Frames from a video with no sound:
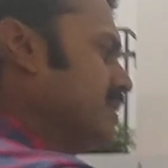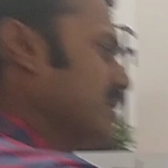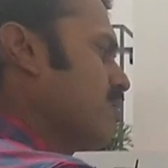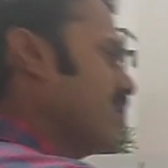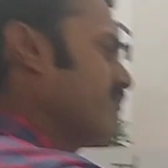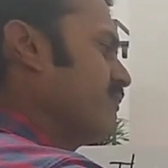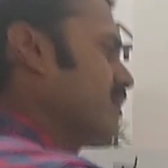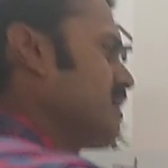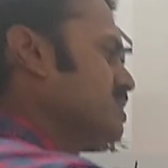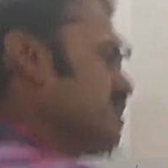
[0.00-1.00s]
The
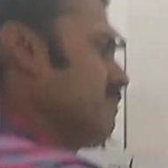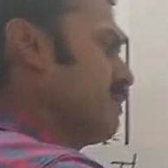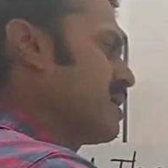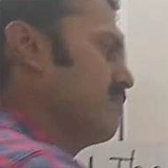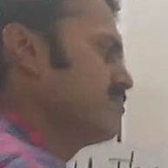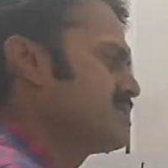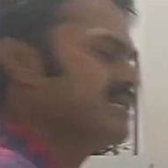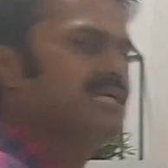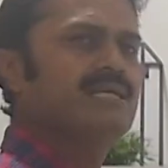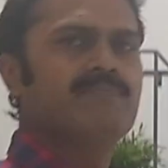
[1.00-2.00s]
configuration
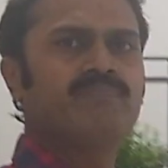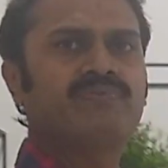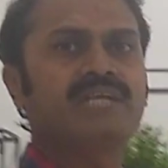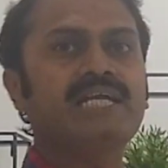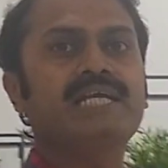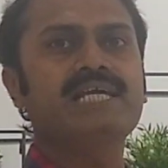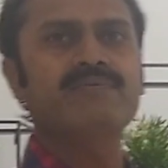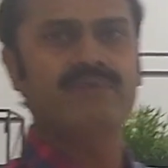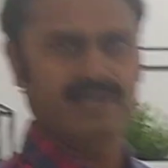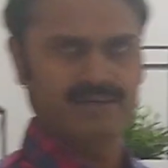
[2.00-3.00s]
becomes
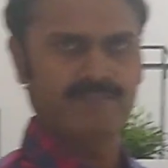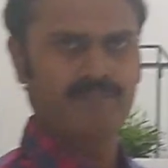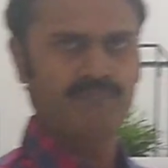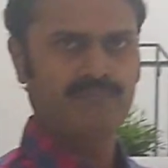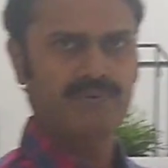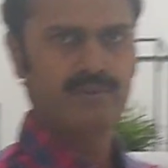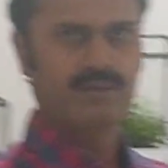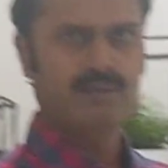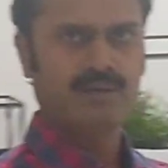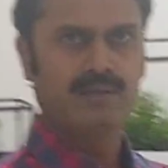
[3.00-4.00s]
3d1.
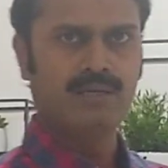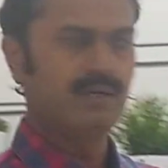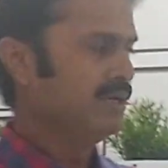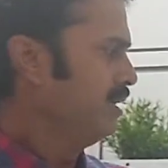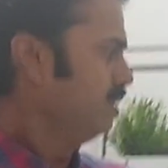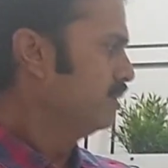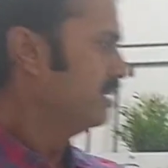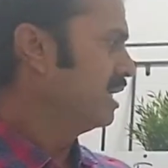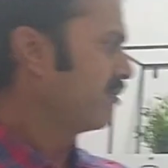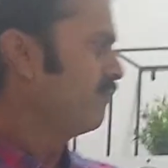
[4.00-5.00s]

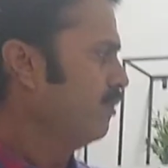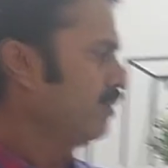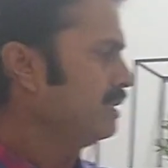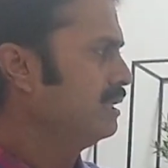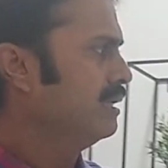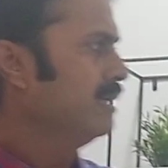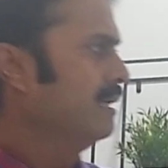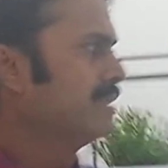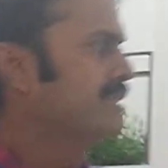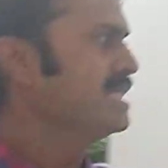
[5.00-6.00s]
Therefore,
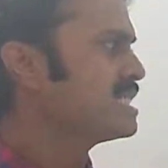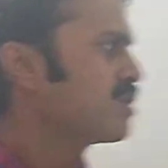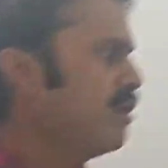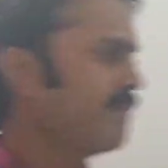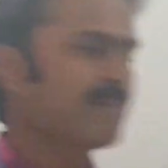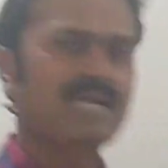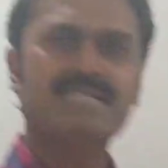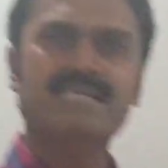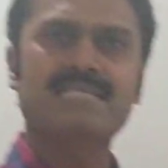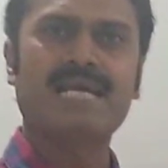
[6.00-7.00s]
this
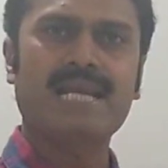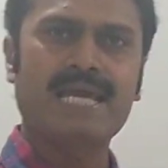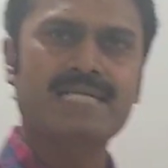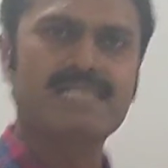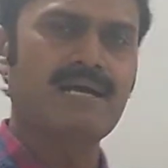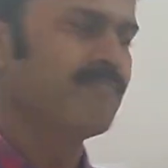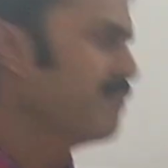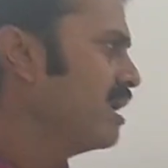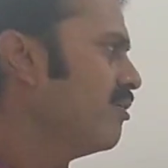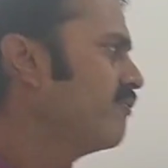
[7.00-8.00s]
complex is an
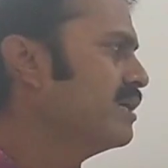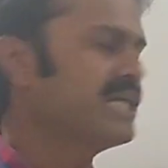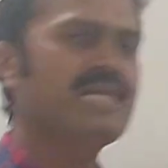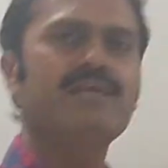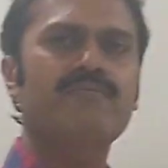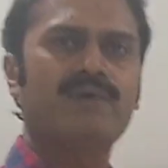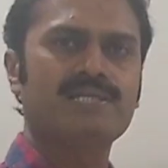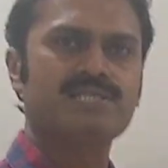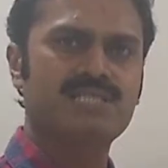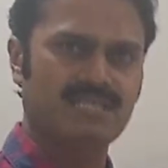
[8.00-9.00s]
example of
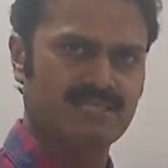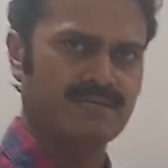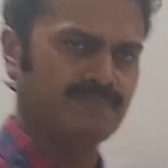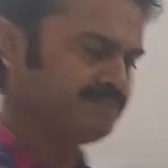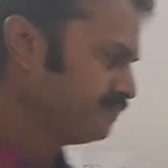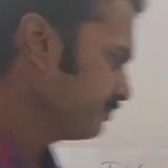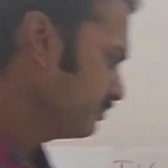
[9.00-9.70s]
D1 system.